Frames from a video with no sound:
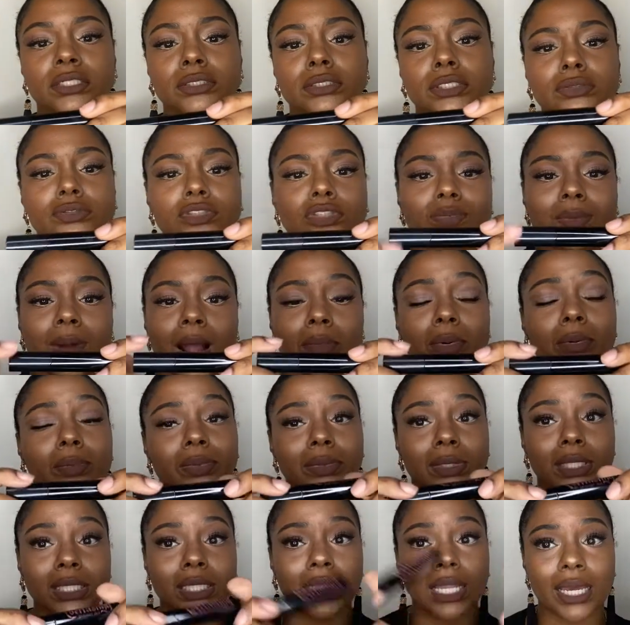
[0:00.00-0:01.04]
This was
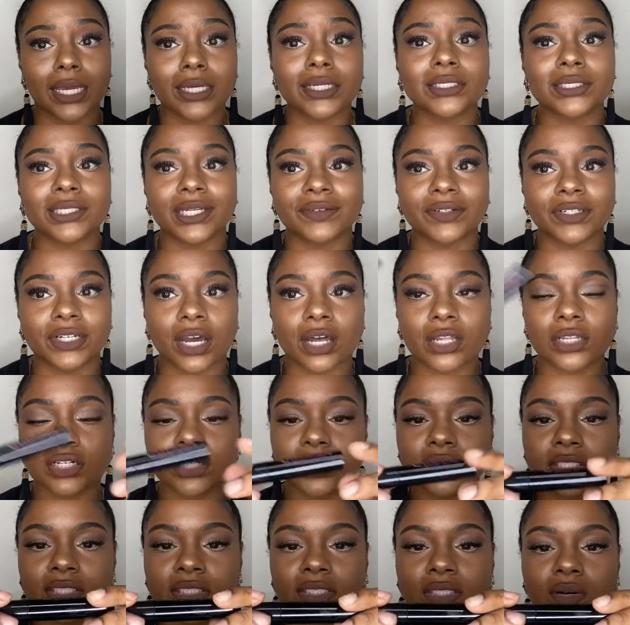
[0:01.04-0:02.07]
probably like
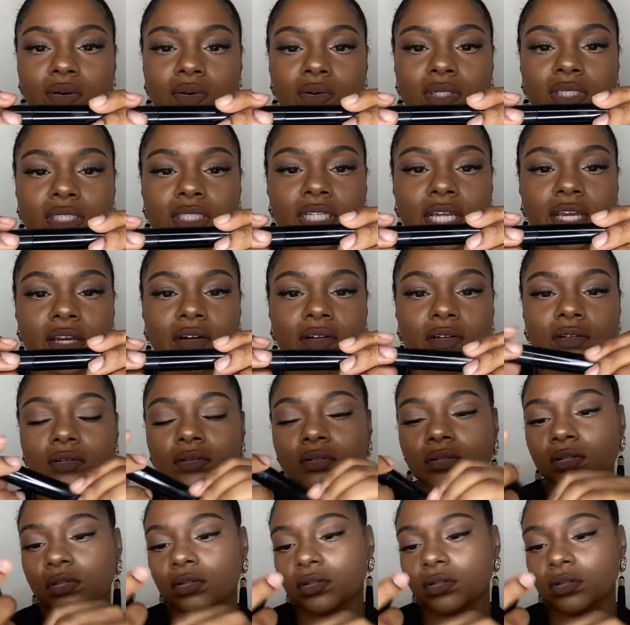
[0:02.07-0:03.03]
$7 on sale.